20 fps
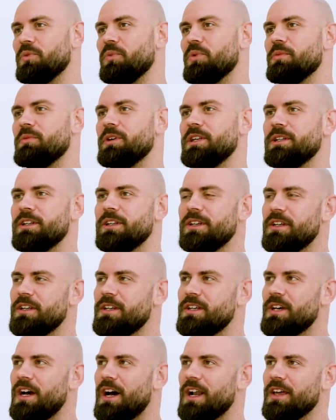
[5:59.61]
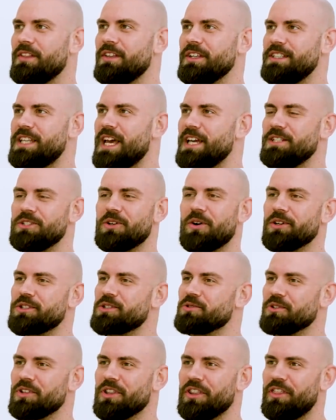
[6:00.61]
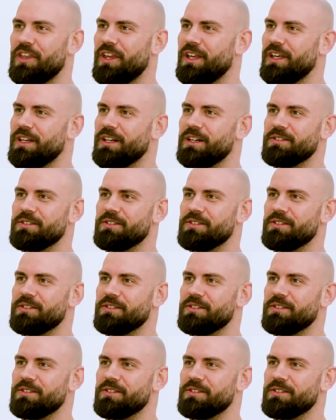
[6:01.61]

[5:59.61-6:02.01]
women. I like the date doctoring thing.